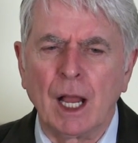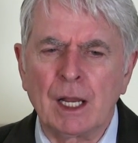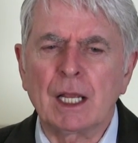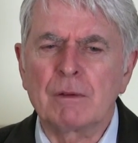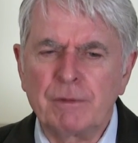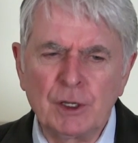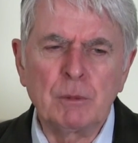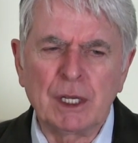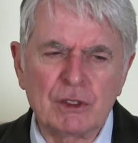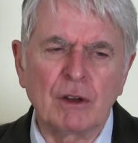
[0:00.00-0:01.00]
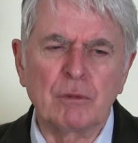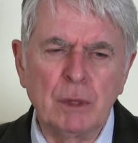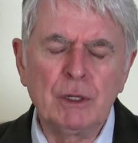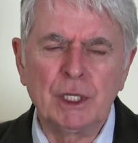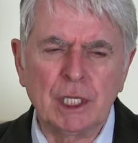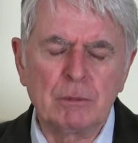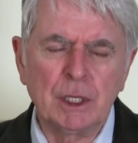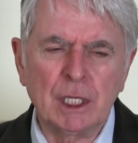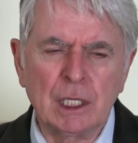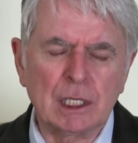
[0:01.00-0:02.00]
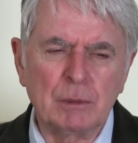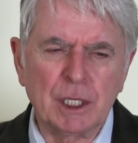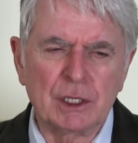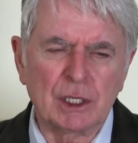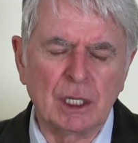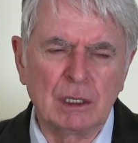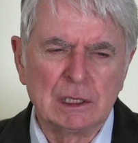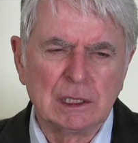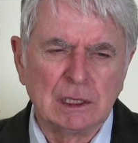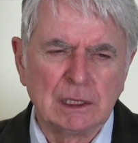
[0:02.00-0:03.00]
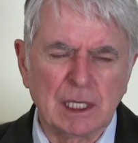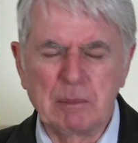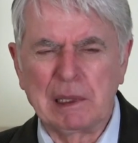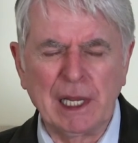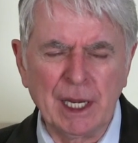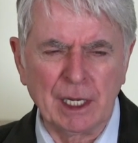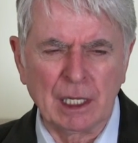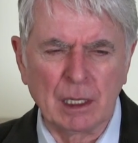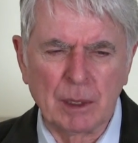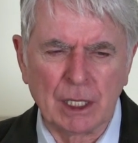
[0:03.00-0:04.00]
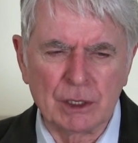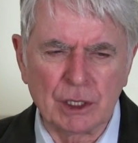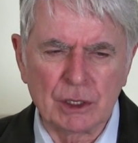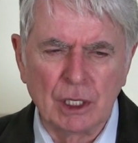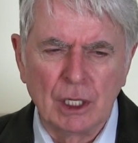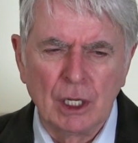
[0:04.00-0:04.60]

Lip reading: And I can feel myself moaning and being a little bit complaining about it.